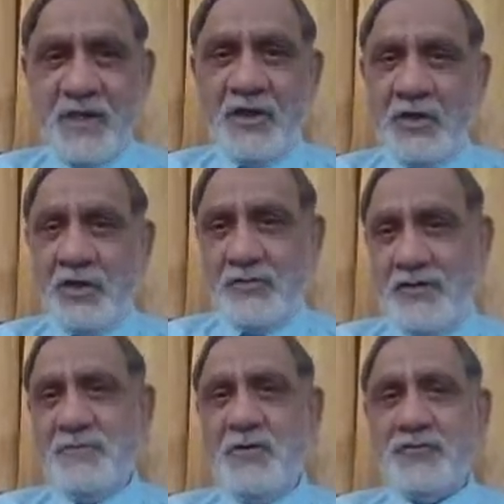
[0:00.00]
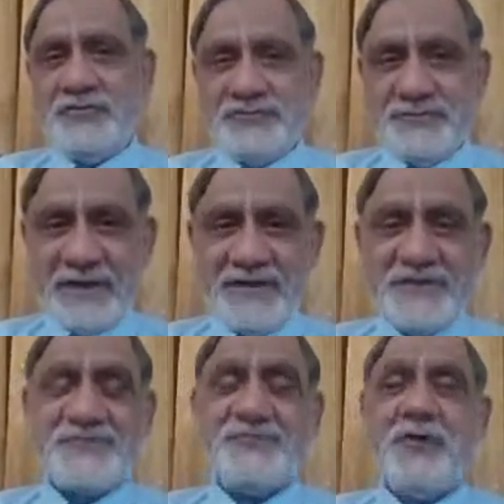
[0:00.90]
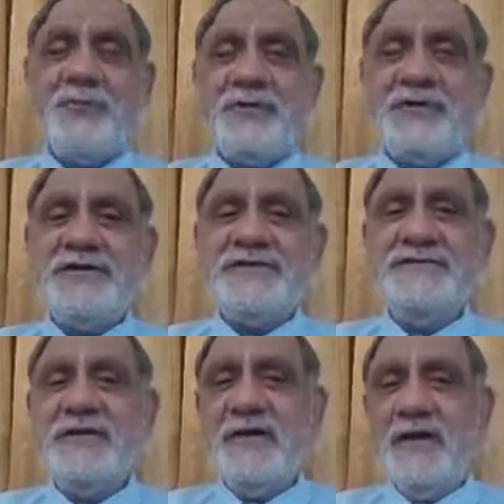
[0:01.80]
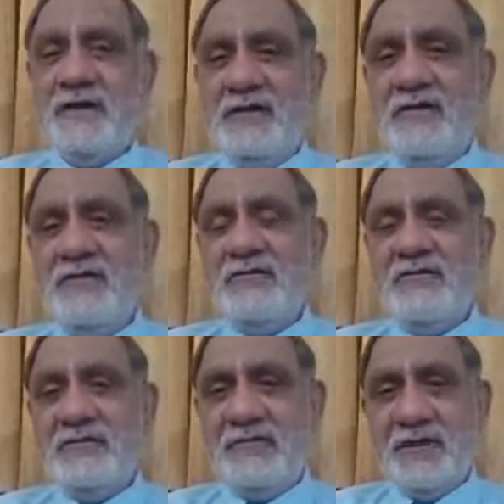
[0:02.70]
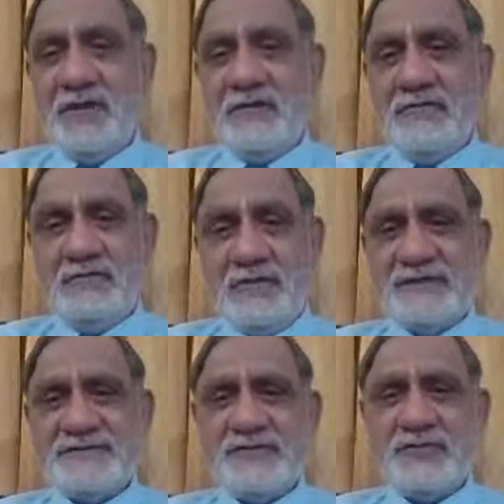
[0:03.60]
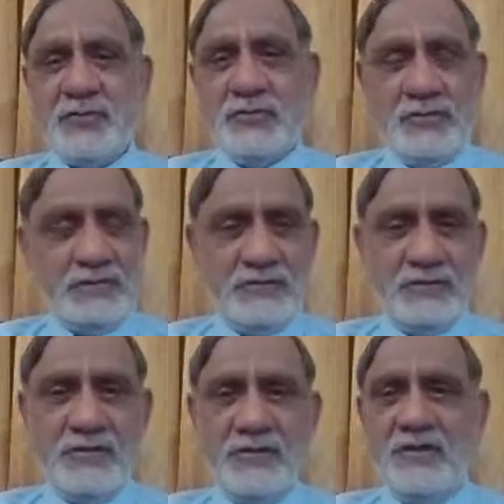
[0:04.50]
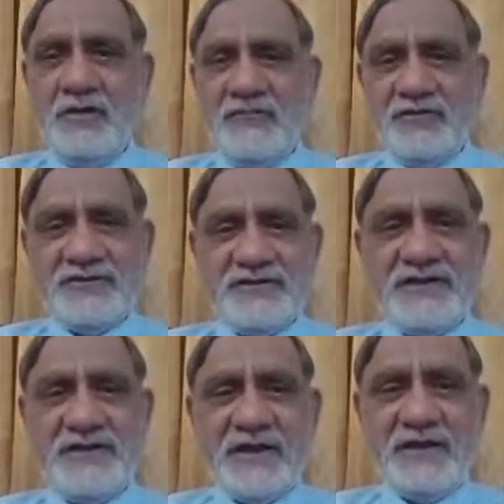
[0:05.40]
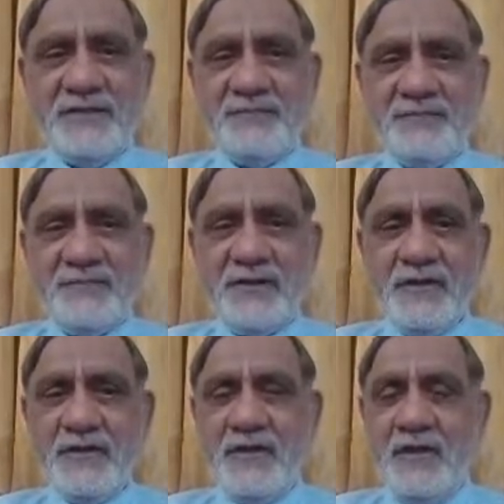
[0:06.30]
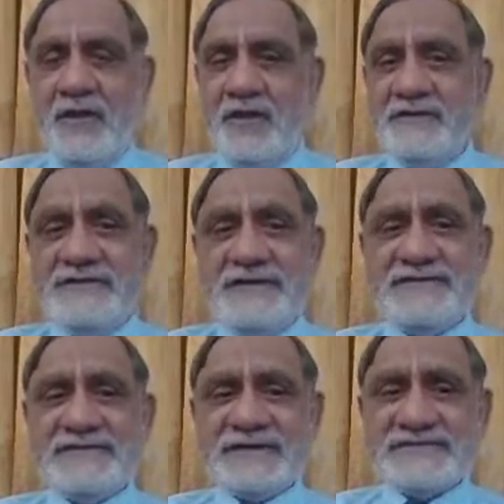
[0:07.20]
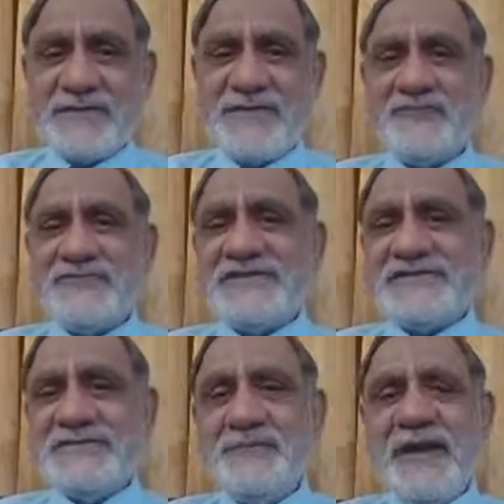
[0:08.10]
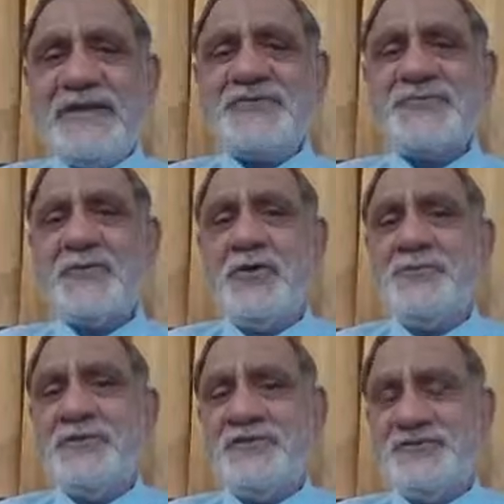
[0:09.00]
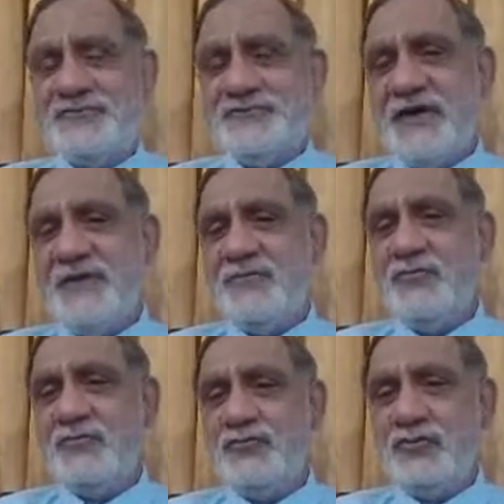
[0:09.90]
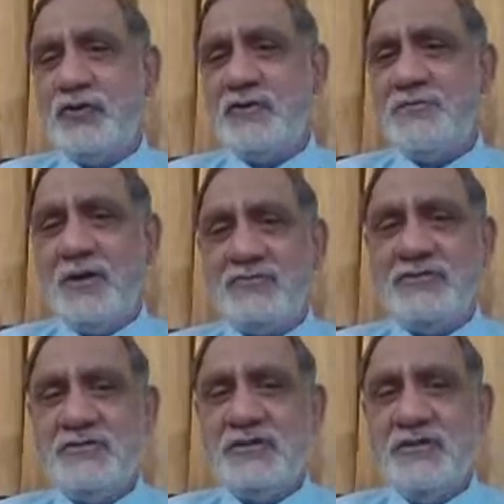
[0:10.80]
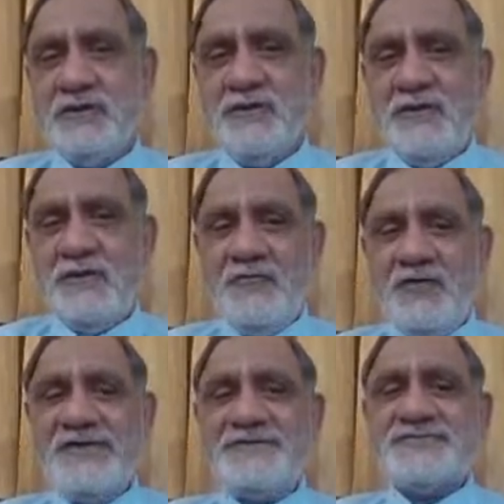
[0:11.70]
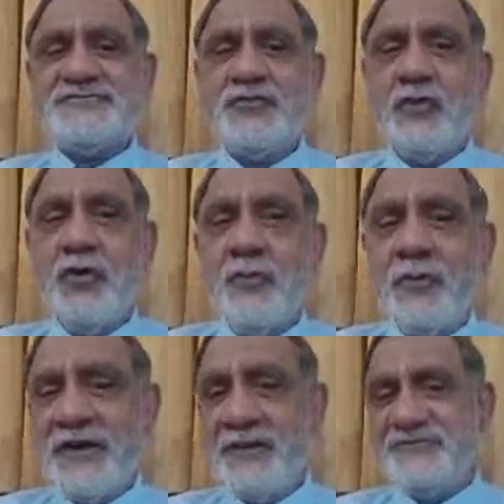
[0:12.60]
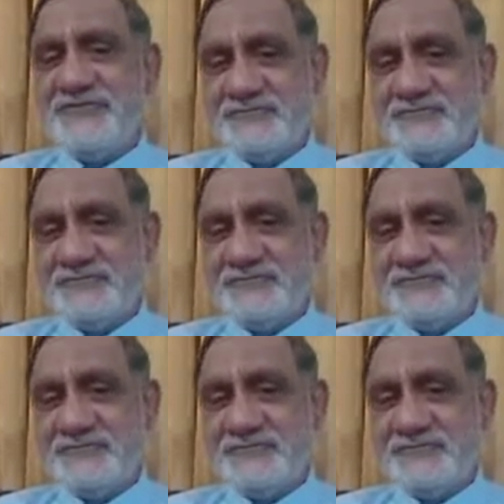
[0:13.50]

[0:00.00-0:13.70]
Now, about semantics properties, let's go in further detail. These are some of the semantics properties which I am going to talk about. For instance, homonyms.